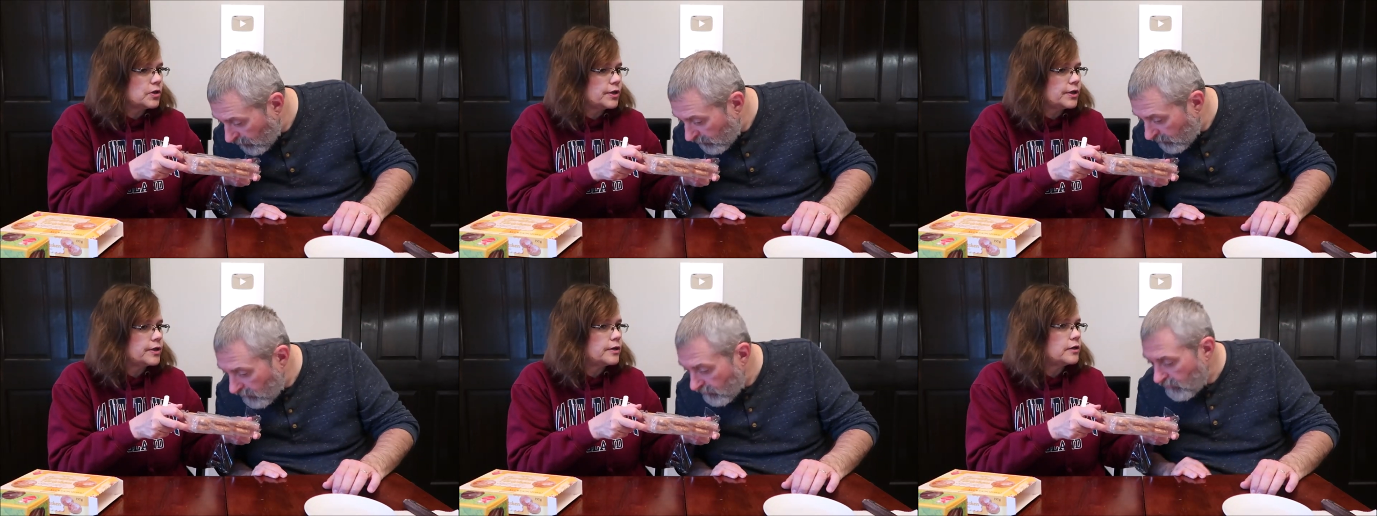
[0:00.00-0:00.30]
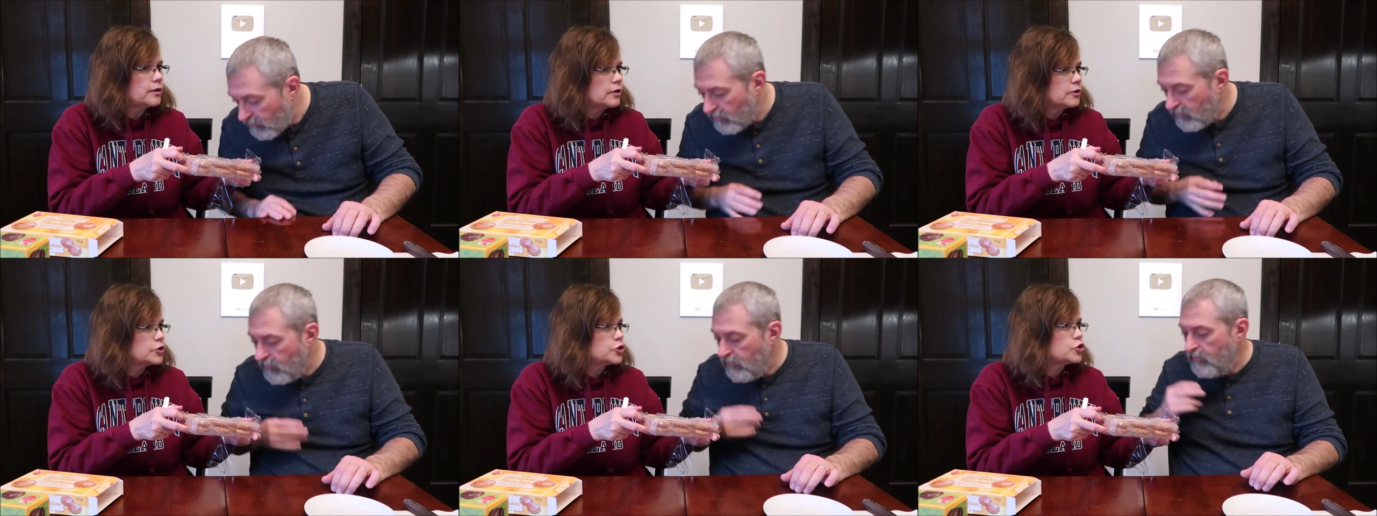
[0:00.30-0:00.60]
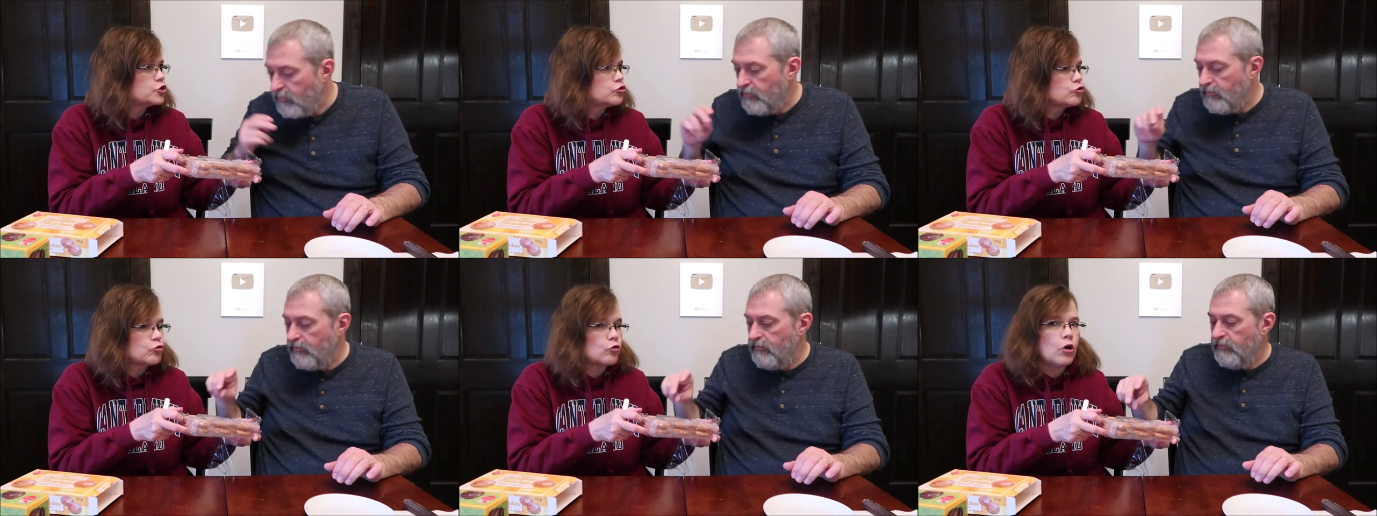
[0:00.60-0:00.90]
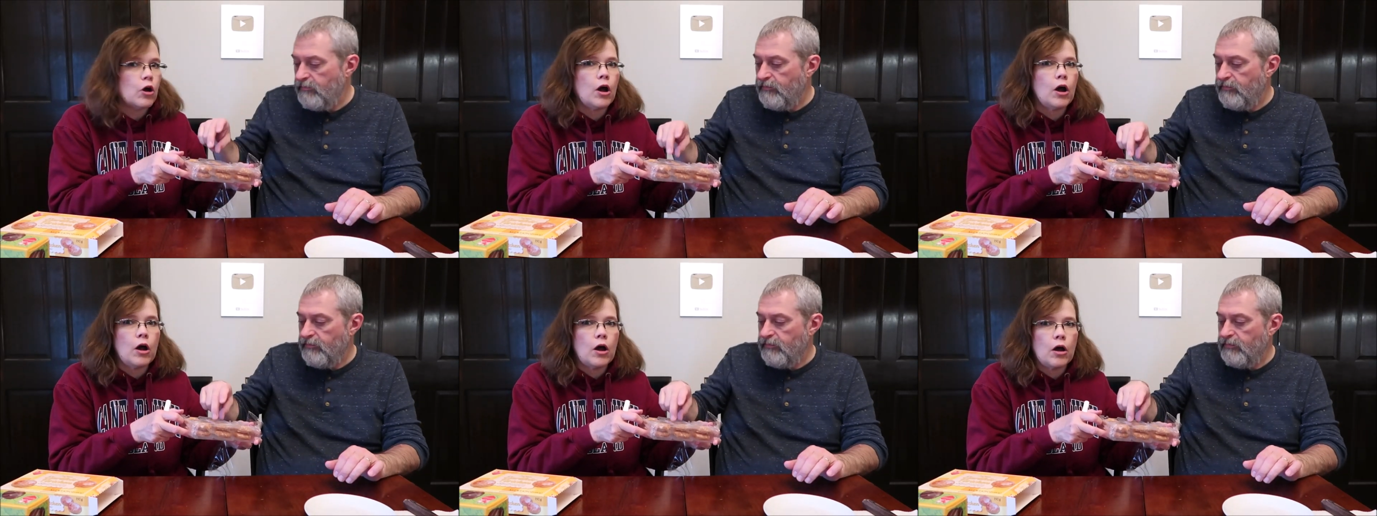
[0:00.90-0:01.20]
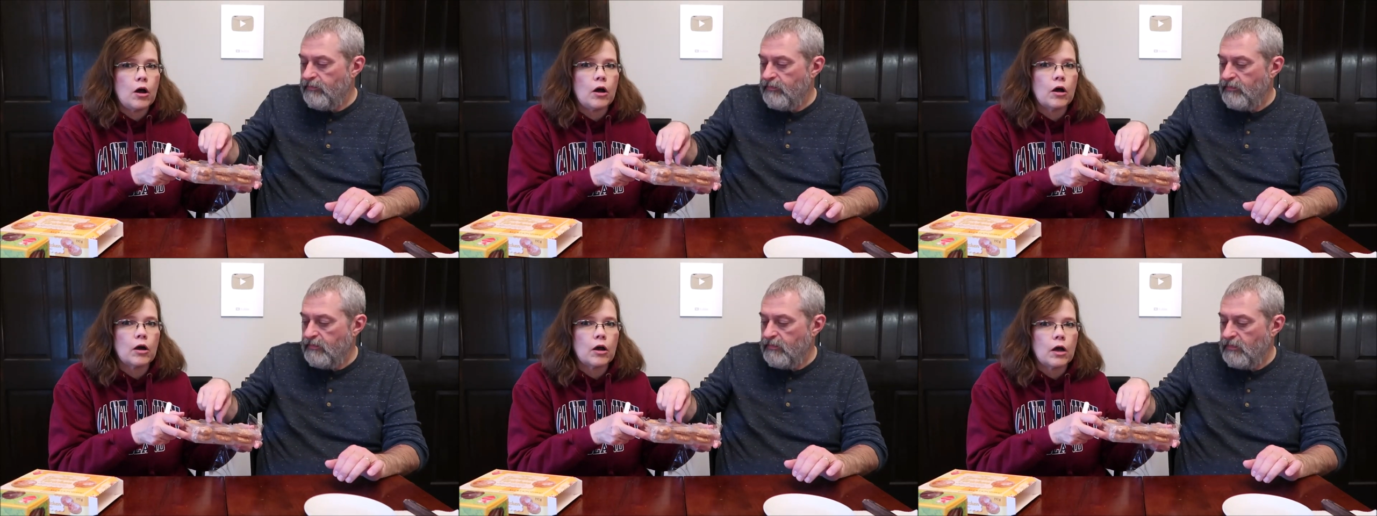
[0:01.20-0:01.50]
Speaker 1: like a mm.
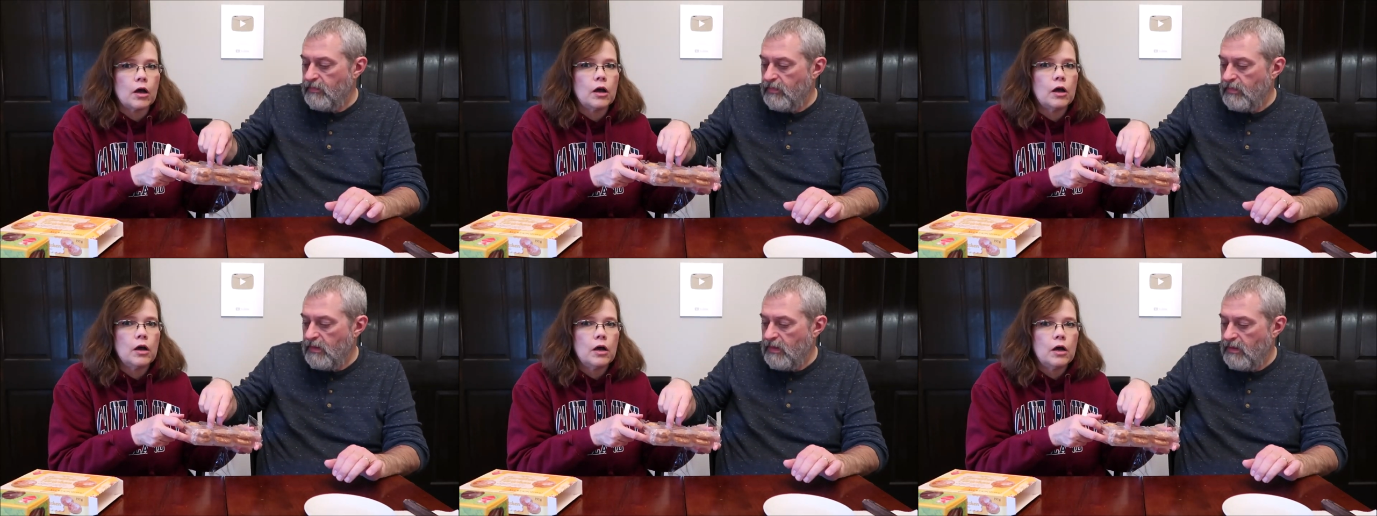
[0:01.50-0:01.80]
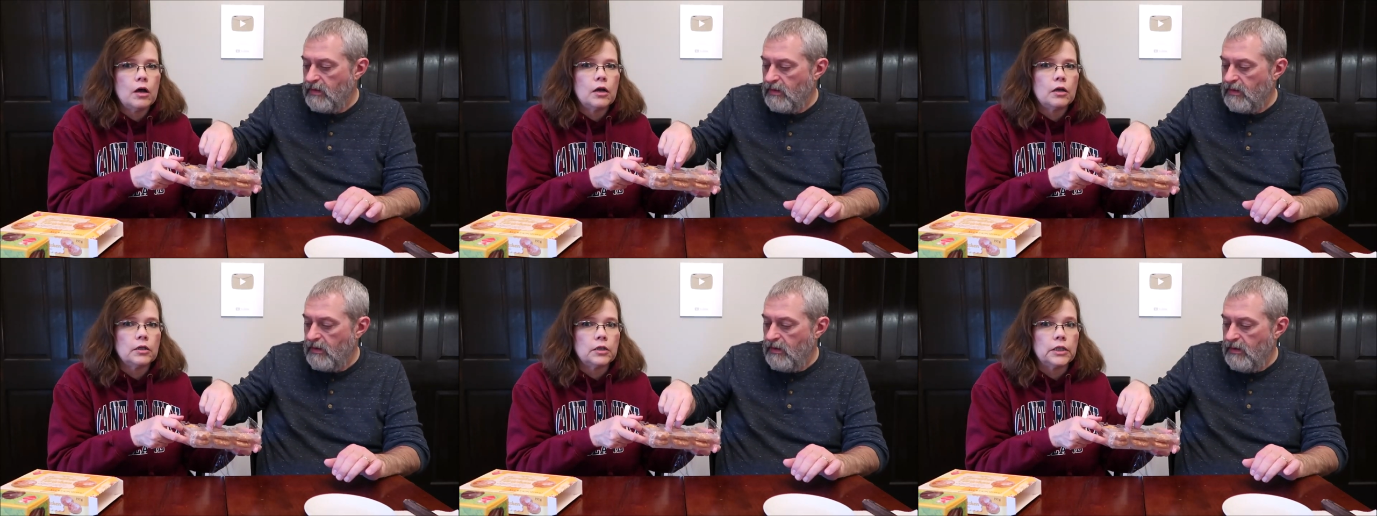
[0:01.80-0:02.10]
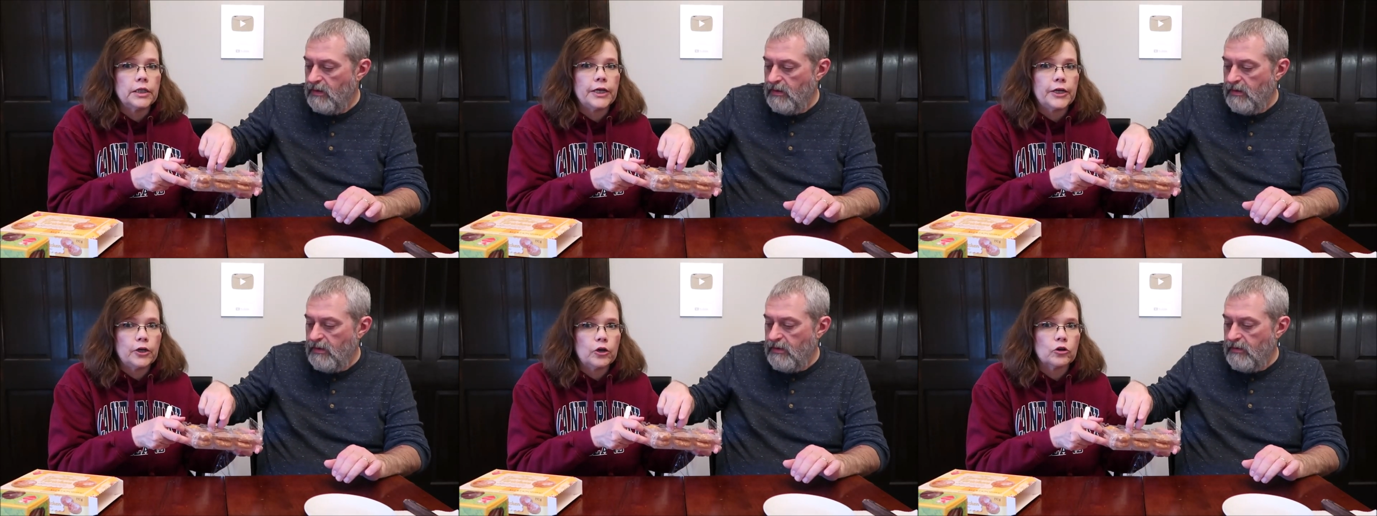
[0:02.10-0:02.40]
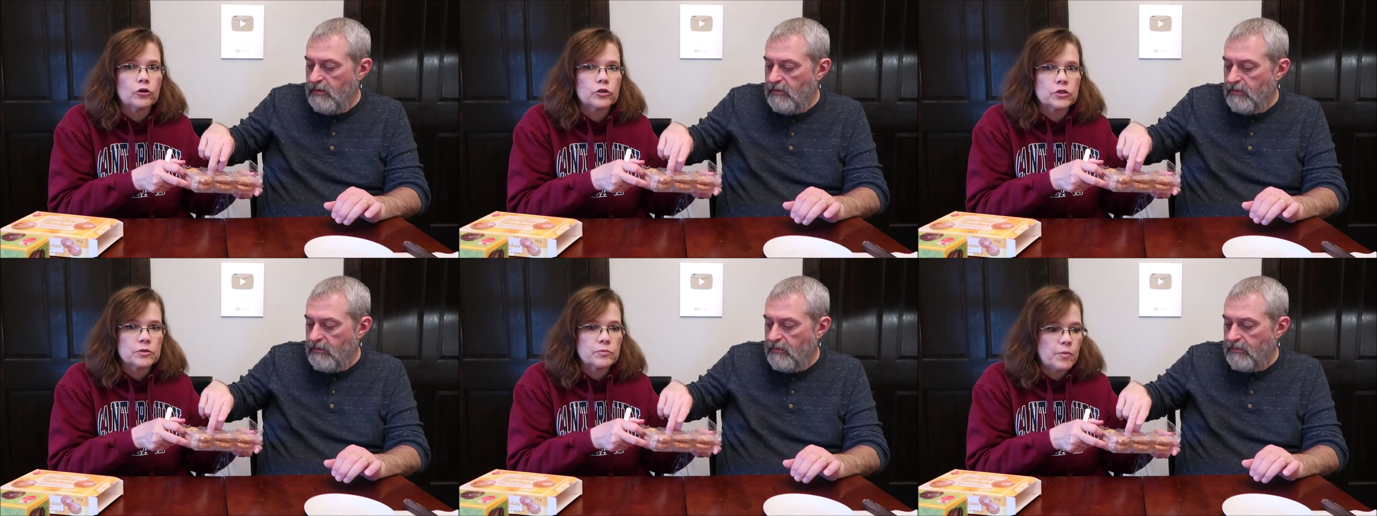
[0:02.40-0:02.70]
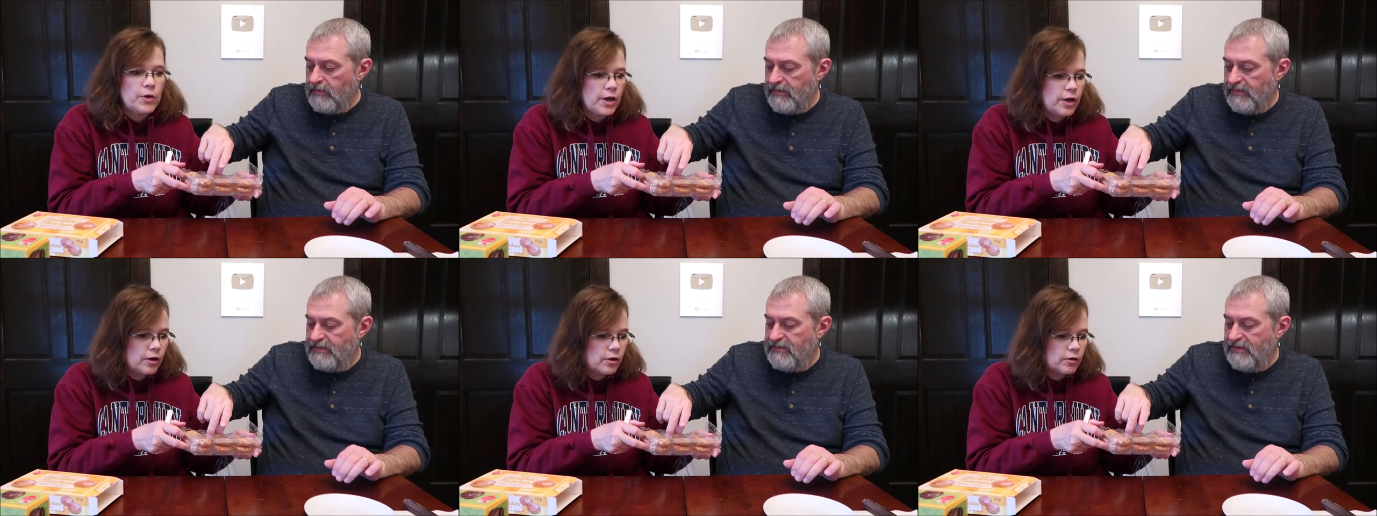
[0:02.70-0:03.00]
strong liquor
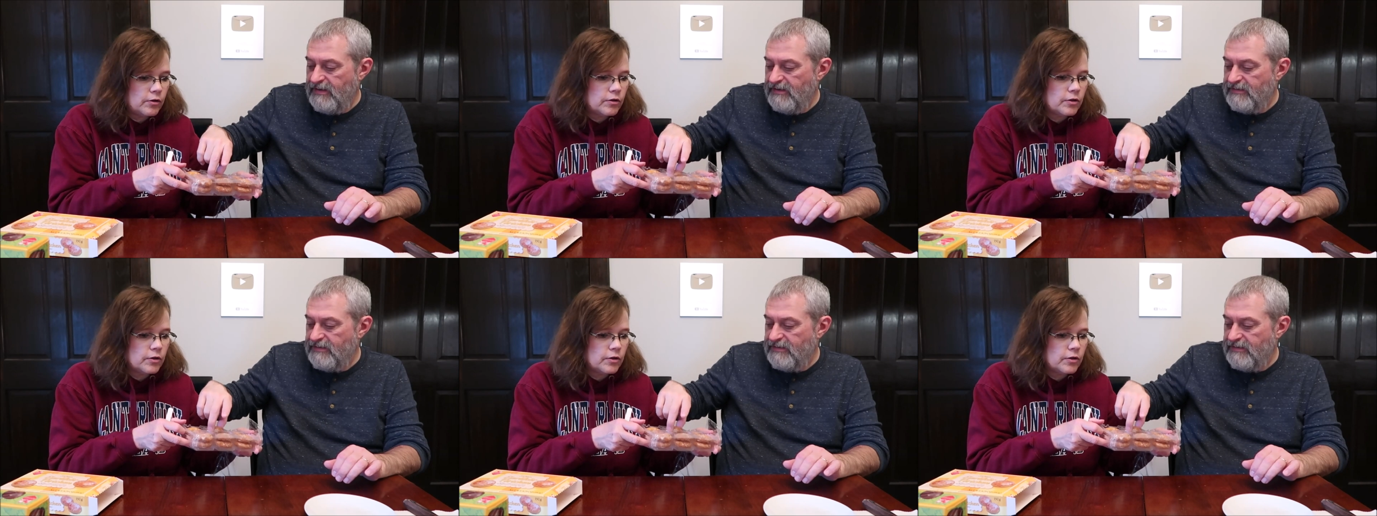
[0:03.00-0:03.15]
smell.